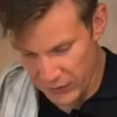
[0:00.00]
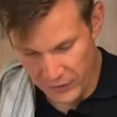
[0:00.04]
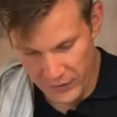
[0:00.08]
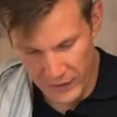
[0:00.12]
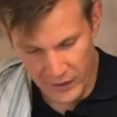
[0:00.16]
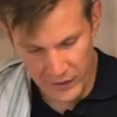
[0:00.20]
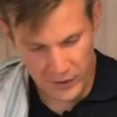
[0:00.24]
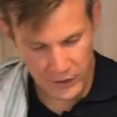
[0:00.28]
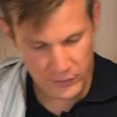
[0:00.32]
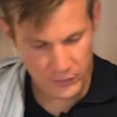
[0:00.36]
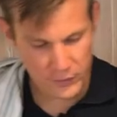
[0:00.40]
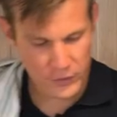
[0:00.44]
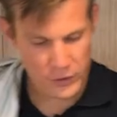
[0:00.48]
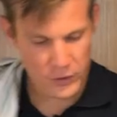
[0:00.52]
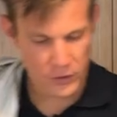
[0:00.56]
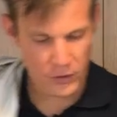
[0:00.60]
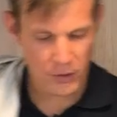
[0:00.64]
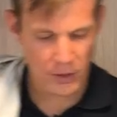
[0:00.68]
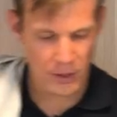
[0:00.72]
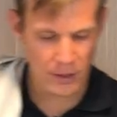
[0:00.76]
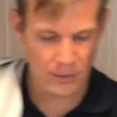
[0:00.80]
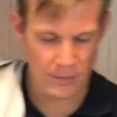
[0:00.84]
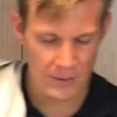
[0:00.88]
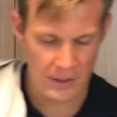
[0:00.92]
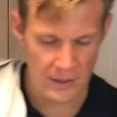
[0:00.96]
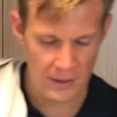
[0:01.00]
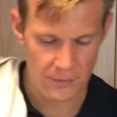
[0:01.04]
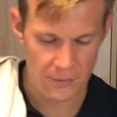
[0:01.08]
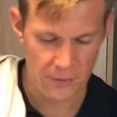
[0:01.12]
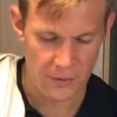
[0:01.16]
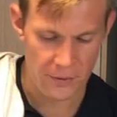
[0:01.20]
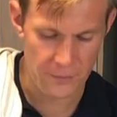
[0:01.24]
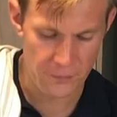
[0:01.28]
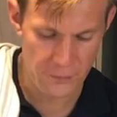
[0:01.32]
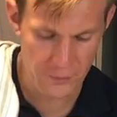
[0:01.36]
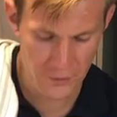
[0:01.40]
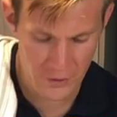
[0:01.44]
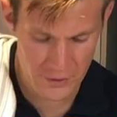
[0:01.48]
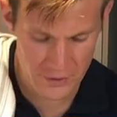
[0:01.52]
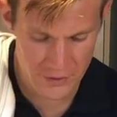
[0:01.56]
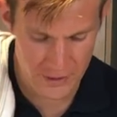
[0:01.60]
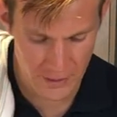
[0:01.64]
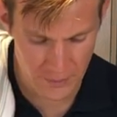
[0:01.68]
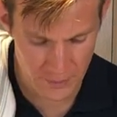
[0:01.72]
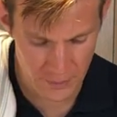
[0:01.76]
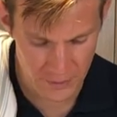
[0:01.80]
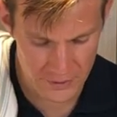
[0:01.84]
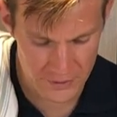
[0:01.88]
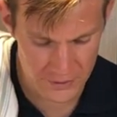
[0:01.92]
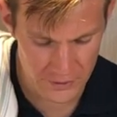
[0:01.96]
thank you for joining me for the first
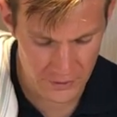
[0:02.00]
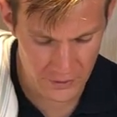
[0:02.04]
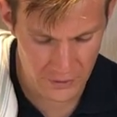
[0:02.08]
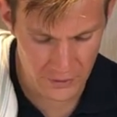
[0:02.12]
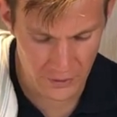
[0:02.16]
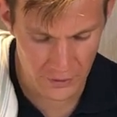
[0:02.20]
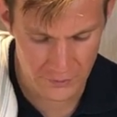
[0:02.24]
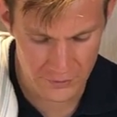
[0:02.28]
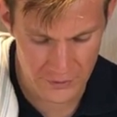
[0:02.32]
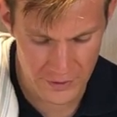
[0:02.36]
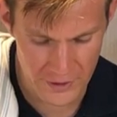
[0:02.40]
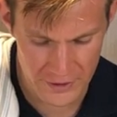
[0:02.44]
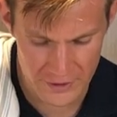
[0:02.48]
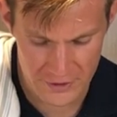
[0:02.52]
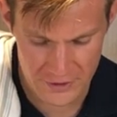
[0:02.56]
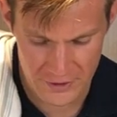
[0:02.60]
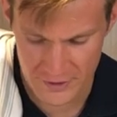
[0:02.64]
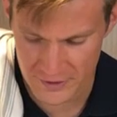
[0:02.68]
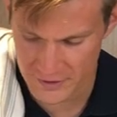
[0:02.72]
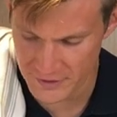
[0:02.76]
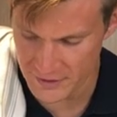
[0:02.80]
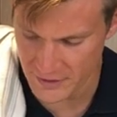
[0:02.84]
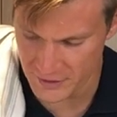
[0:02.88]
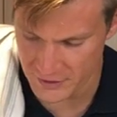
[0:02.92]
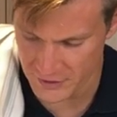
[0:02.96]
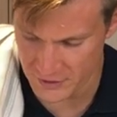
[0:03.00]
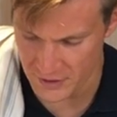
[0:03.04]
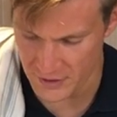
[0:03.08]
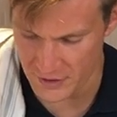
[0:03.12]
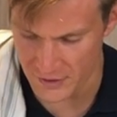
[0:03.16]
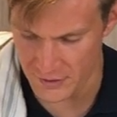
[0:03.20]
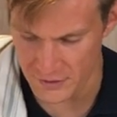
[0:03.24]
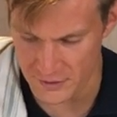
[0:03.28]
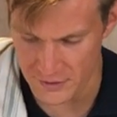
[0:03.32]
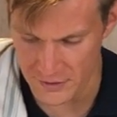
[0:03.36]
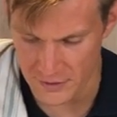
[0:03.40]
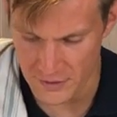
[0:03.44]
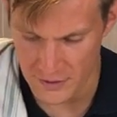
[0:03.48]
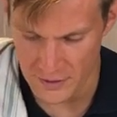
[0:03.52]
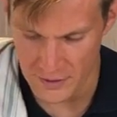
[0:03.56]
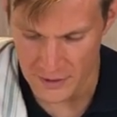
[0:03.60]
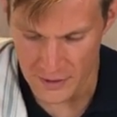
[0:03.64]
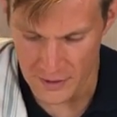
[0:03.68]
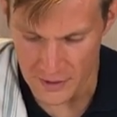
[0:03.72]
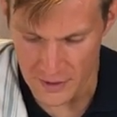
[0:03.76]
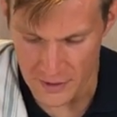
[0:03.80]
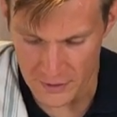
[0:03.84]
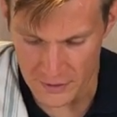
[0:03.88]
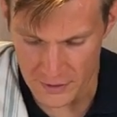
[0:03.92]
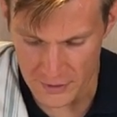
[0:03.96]
episode of Kitchen Sessions.
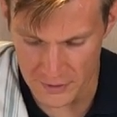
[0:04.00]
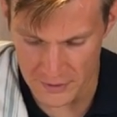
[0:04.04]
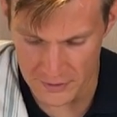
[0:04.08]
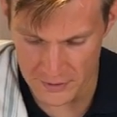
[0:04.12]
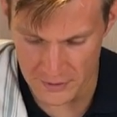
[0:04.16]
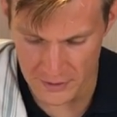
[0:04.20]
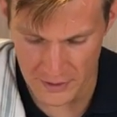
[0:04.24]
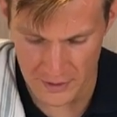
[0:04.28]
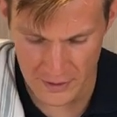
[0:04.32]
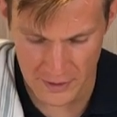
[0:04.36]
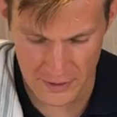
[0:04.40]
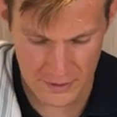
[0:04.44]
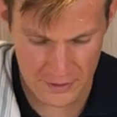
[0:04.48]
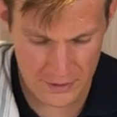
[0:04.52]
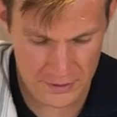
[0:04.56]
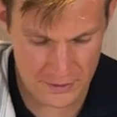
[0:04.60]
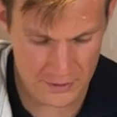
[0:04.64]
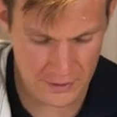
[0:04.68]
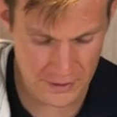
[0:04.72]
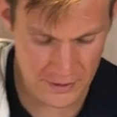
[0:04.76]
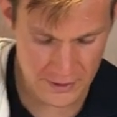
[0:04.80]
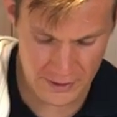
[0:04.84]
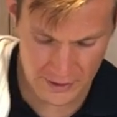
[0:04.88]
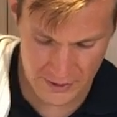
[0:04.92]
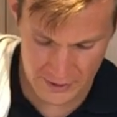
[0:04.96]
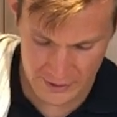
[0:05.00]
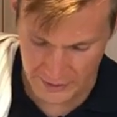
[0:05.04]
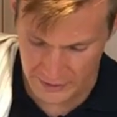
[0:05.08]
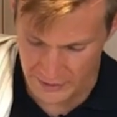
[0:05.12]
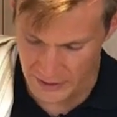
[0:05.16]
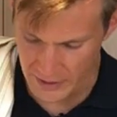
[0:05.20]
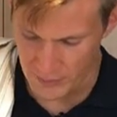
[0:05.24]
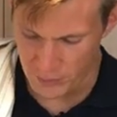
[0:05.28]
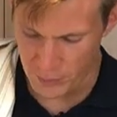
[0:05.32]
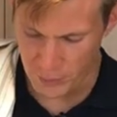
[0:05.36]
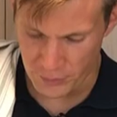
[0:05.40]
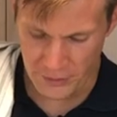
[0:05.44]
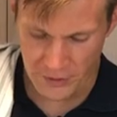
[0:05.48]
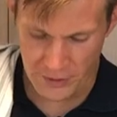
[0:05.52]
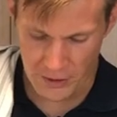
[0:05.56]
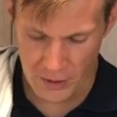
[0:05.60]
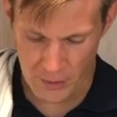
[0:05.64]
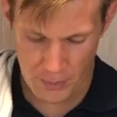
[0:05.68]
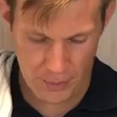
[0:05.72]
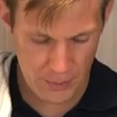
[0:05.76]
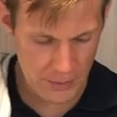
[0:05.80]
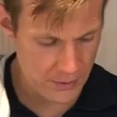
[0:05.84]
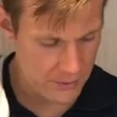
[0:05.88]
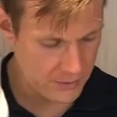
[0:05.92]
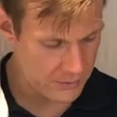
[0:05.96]
This is lean
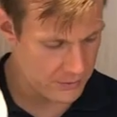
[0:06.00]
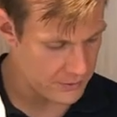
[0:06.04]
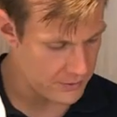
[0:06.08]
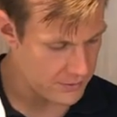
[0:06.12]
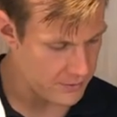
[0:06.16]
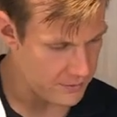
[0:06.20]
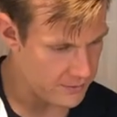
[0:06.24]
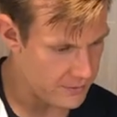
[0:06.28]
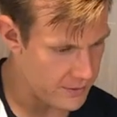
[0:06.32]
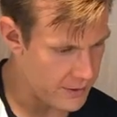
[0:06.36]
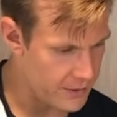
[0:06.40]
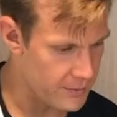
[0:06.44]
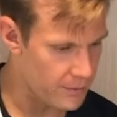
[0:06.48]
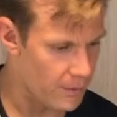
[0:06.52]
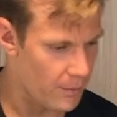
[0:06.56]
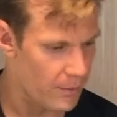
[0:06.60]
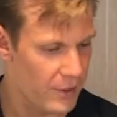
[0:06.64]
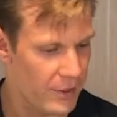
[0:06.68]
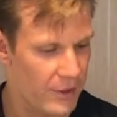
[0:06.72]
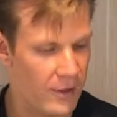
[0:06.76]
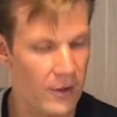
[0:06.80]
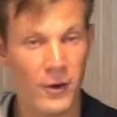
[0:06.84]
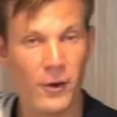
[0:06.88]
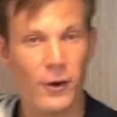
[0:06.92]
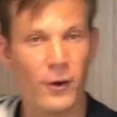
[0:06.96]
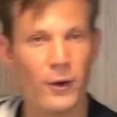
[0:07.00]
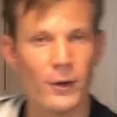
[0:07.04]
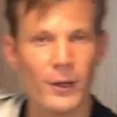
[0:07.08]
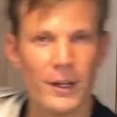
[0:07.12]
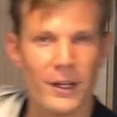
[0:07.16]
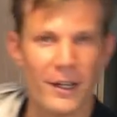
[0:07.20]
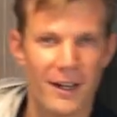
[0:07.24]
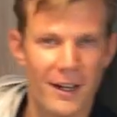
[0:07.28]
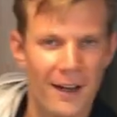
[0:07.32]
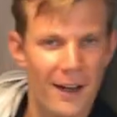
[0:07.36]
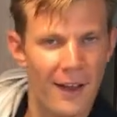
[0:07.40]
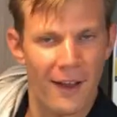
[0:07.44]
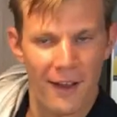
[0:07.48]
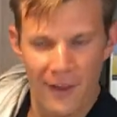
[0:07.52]
burrito bowls, that's what we're gonna call it.